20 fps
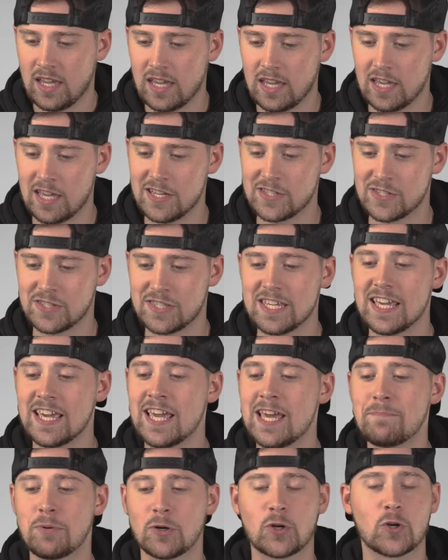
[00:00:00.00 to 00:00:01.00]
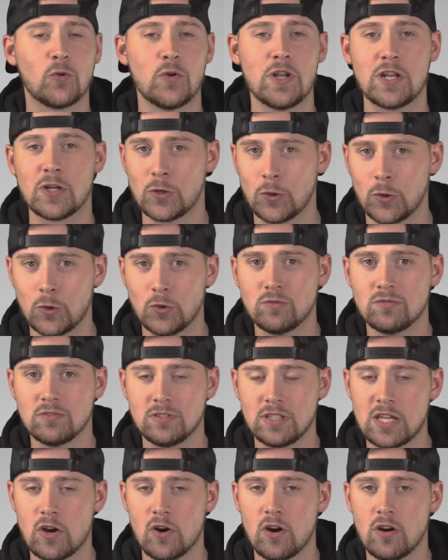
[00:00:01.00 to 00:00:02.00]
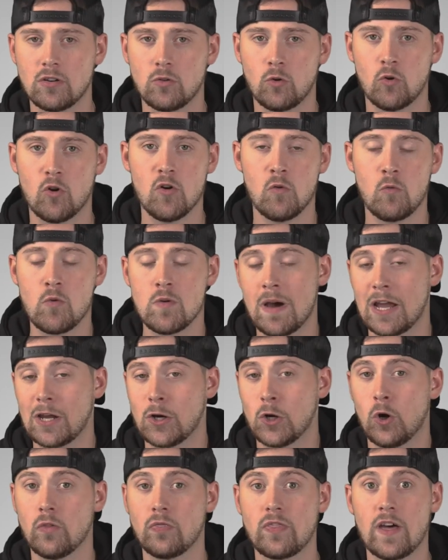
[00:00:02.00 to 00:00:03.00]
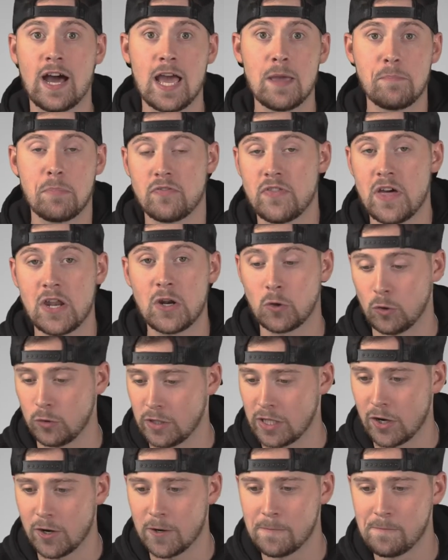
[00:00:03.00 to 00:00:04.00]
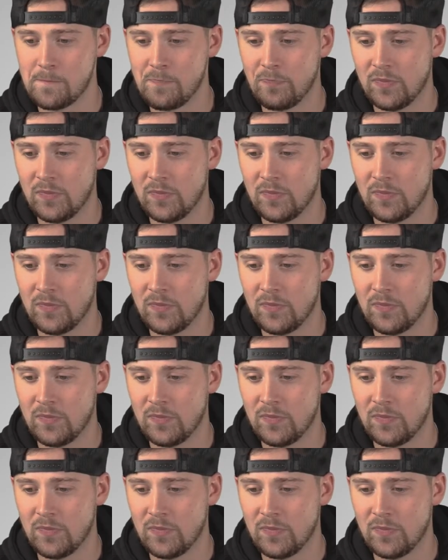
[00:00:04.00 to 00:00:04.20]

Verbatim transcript: is the hypocritical leader, or we might call it the hypothetical leader.